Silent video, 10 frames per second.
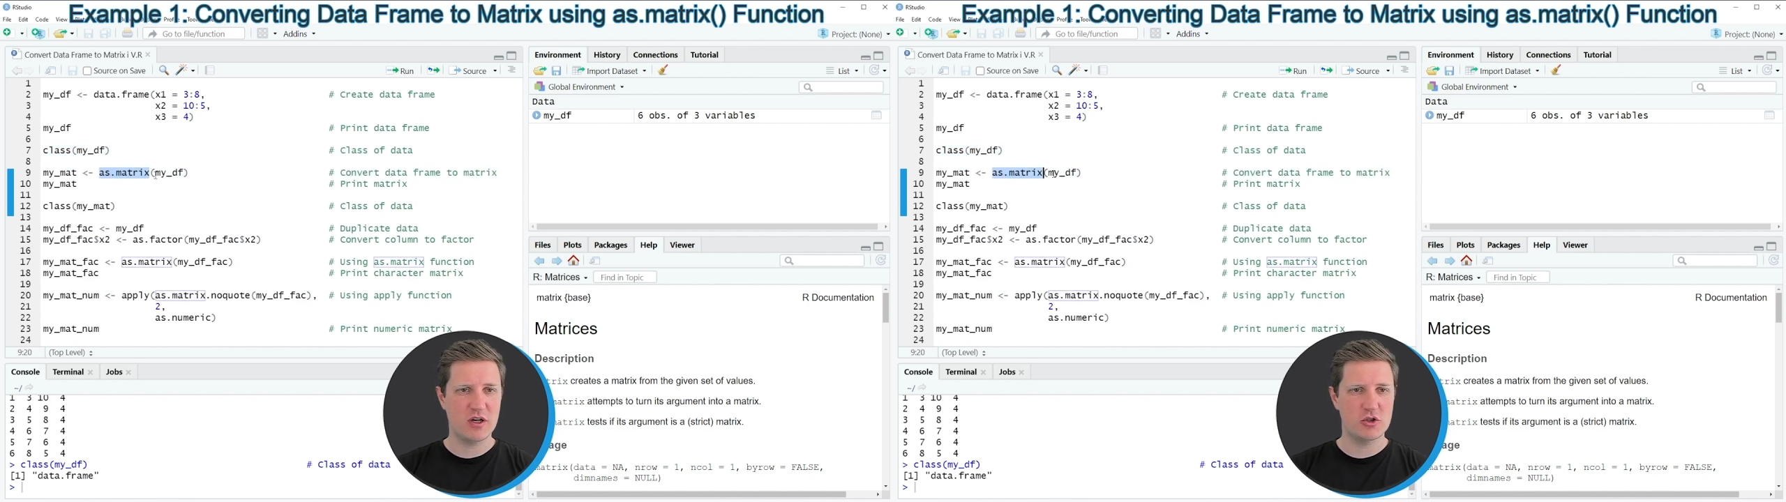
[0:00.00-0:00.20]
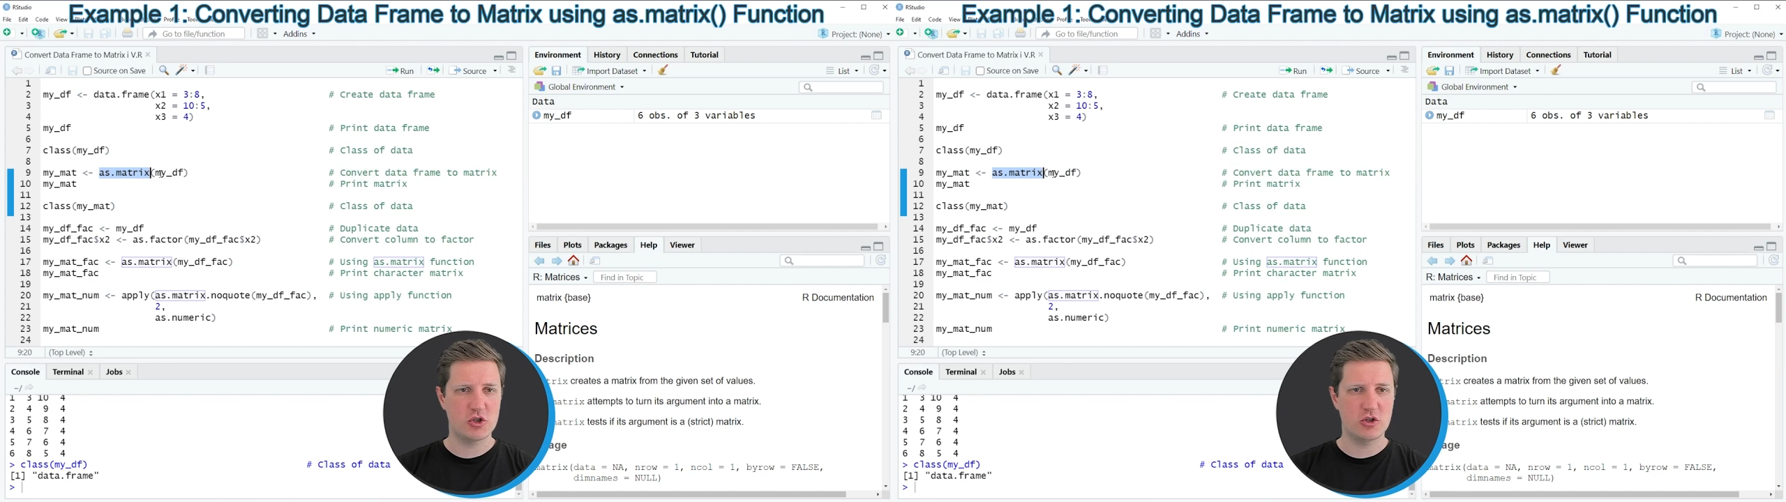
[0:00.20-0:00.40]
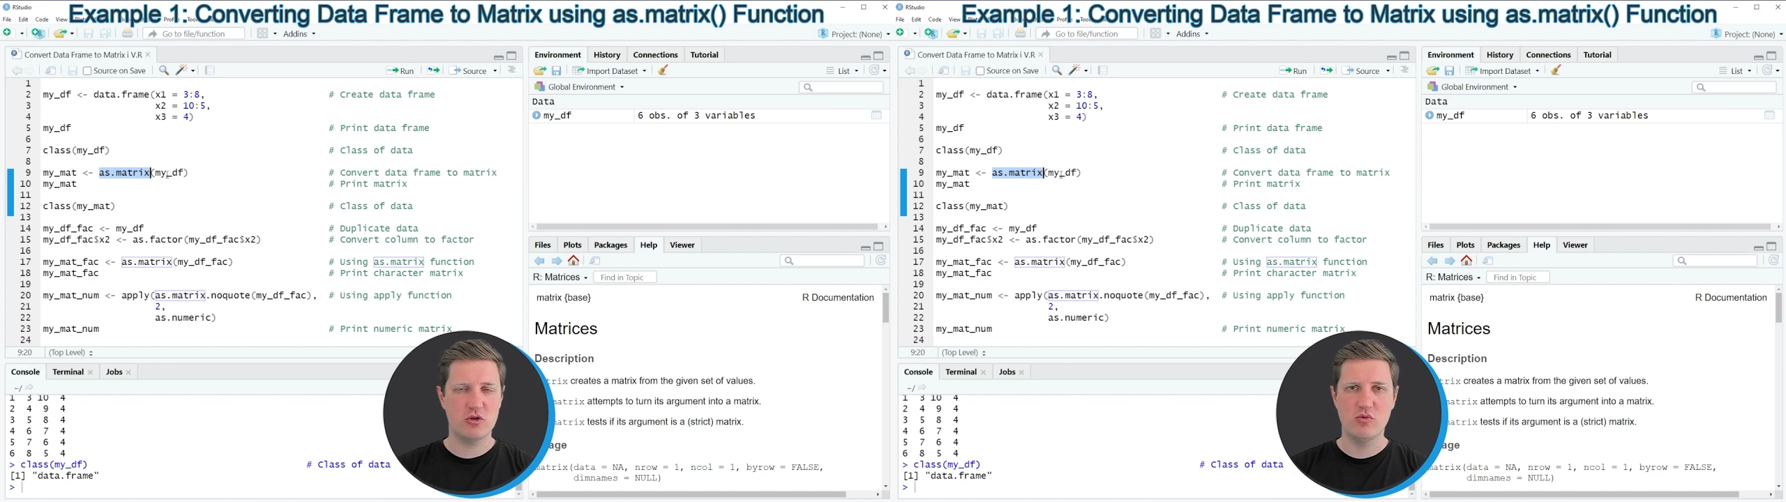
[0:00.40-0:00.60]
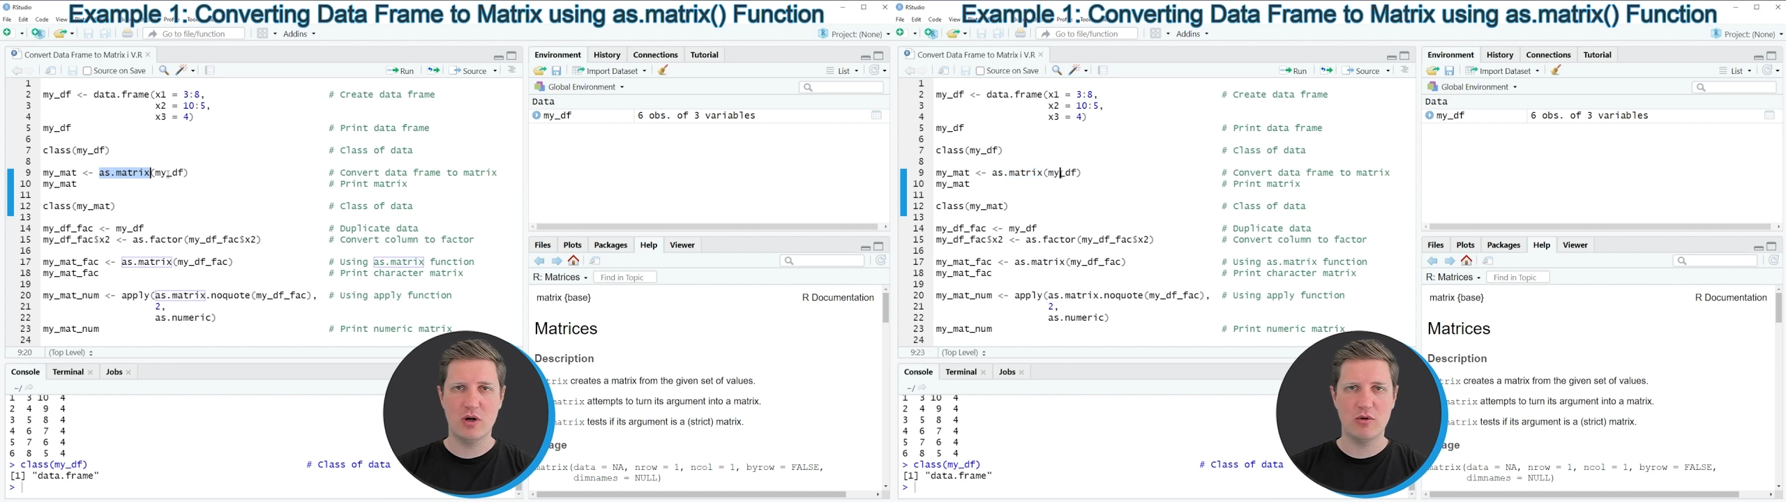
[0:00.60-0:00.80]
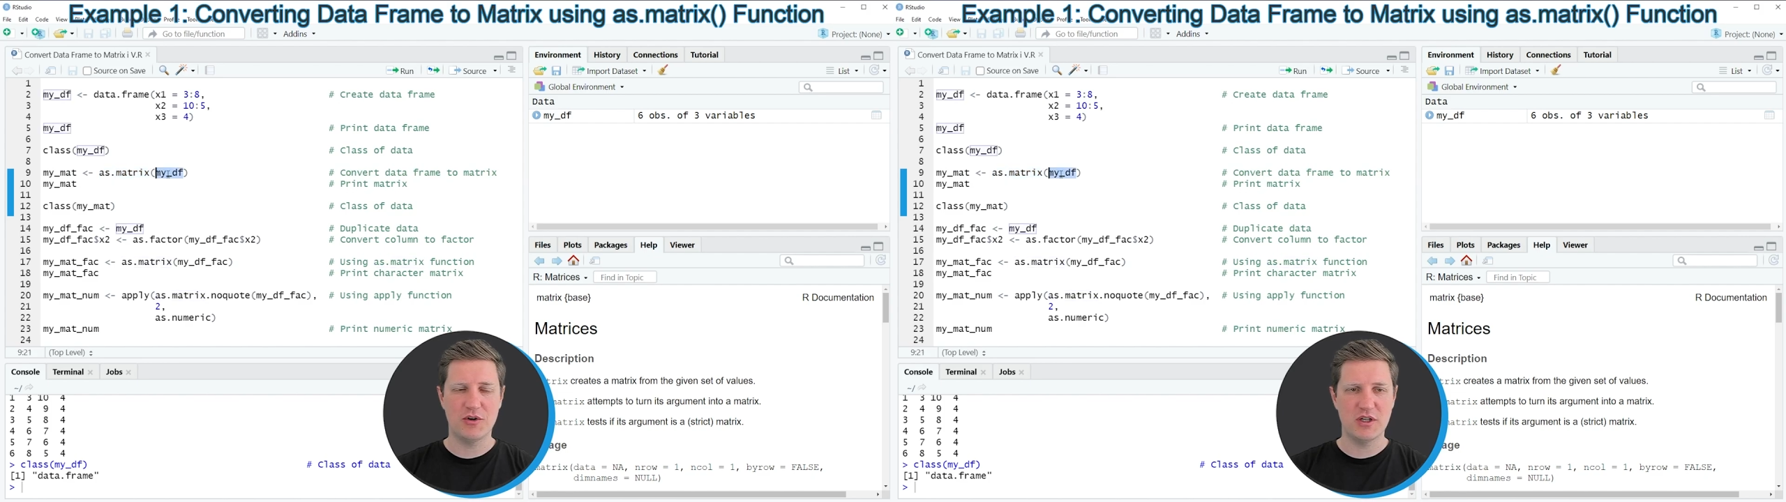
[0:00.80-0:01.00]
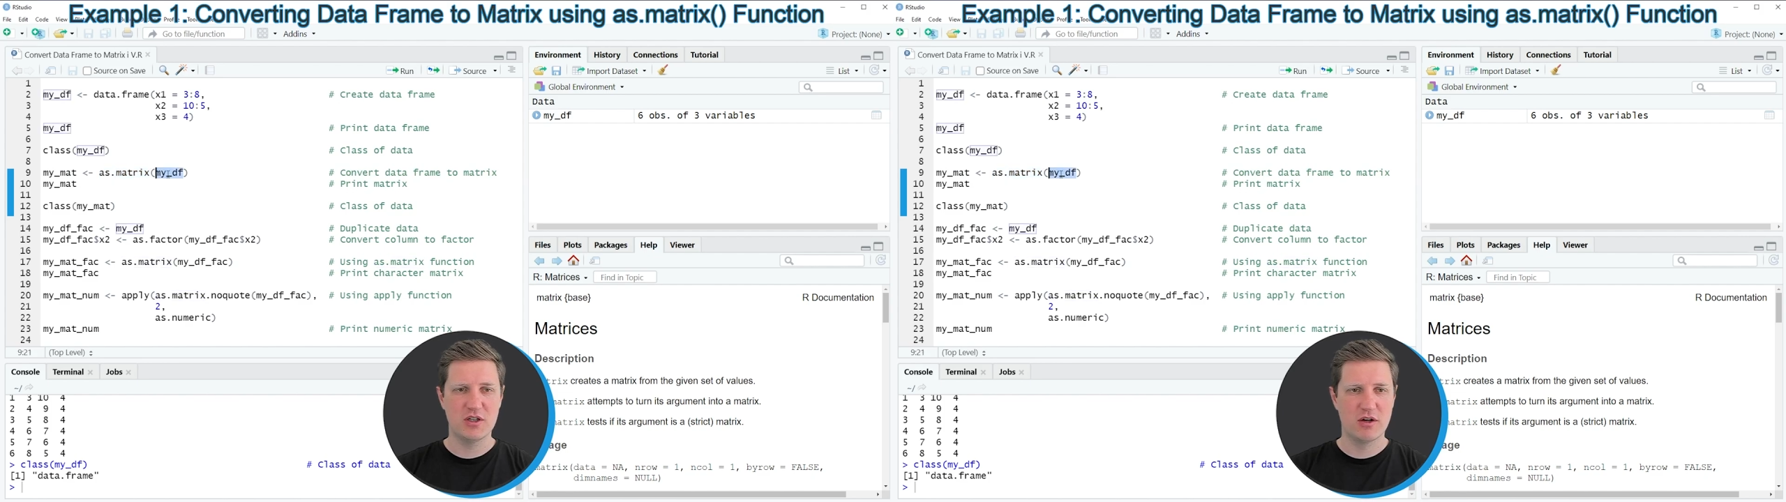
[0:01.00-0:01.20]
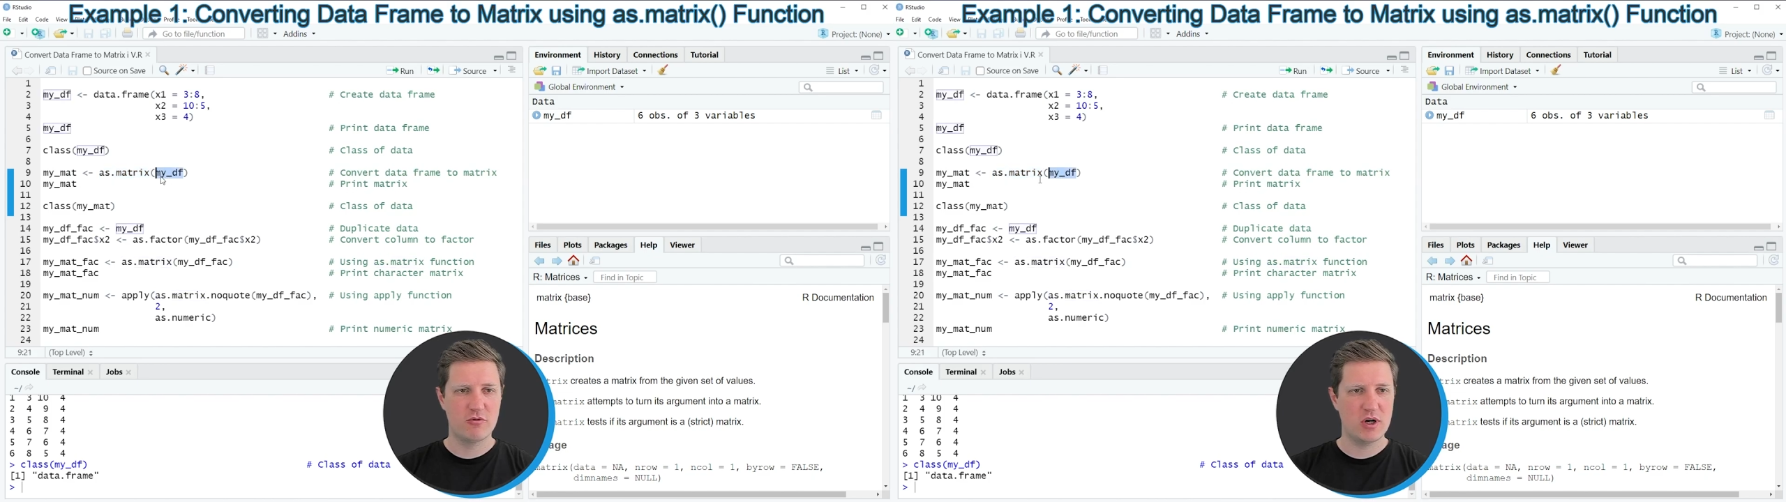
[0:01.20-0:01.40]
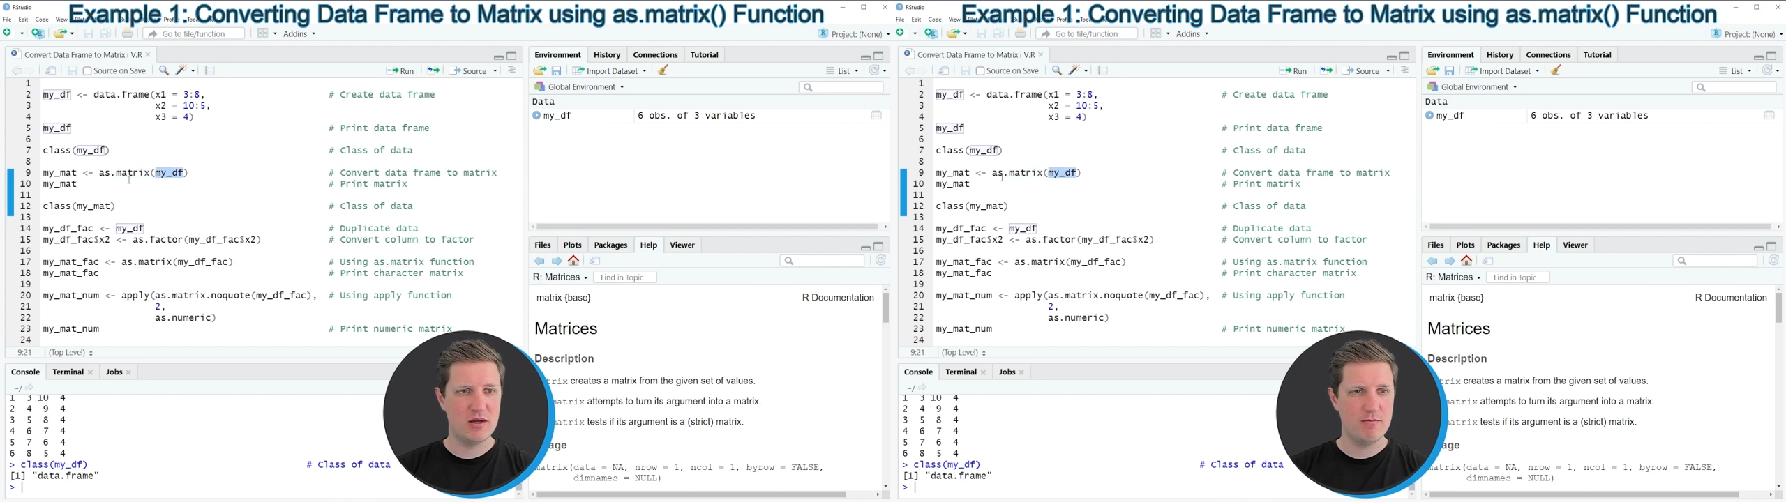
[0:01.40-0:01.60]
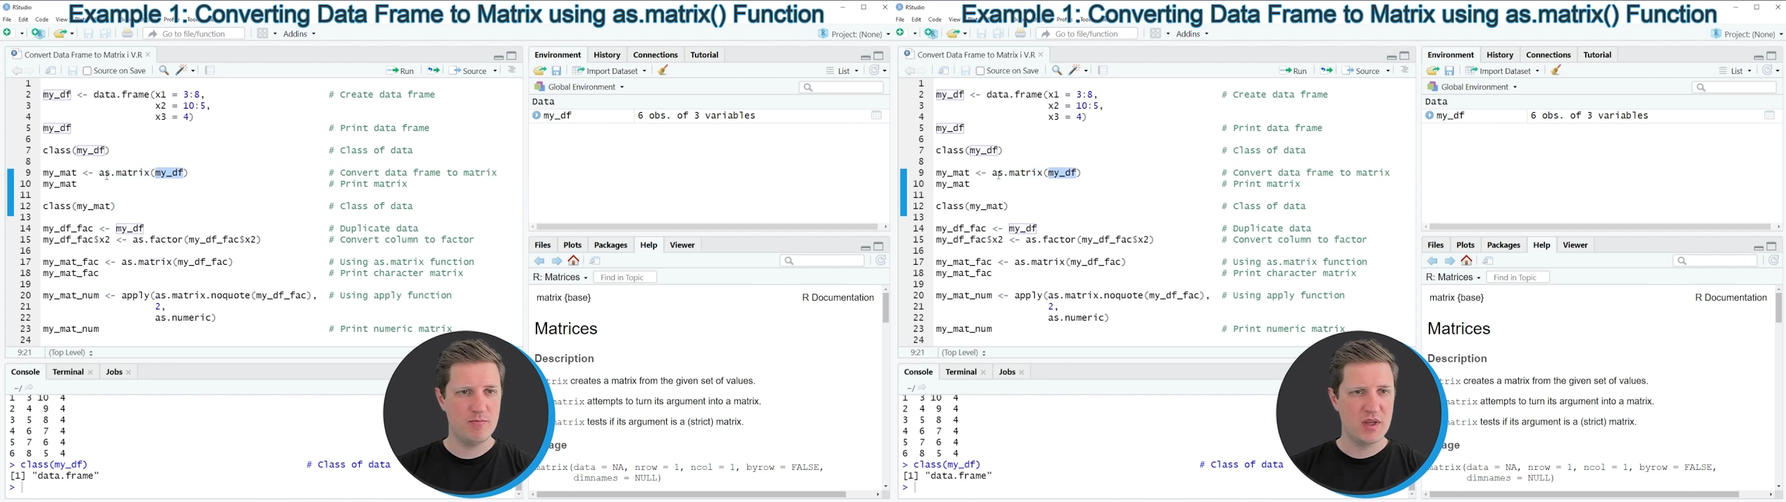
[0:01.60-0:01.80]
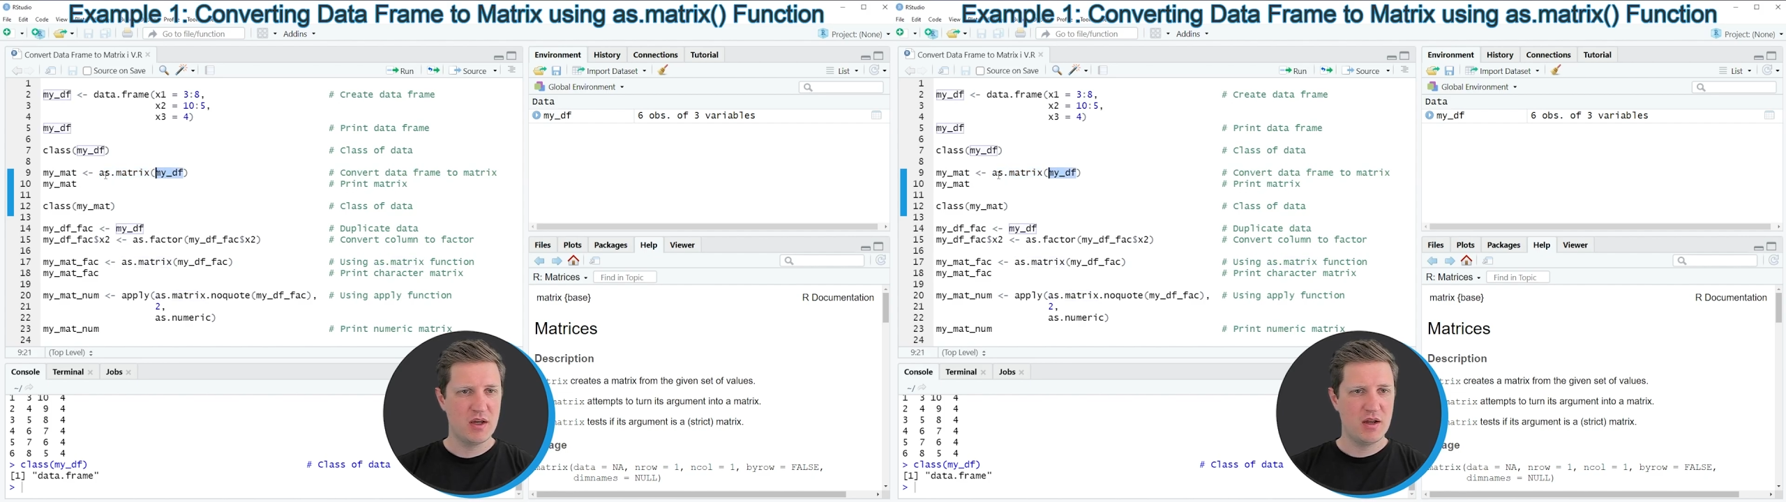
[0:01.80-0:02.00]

function to our data frame.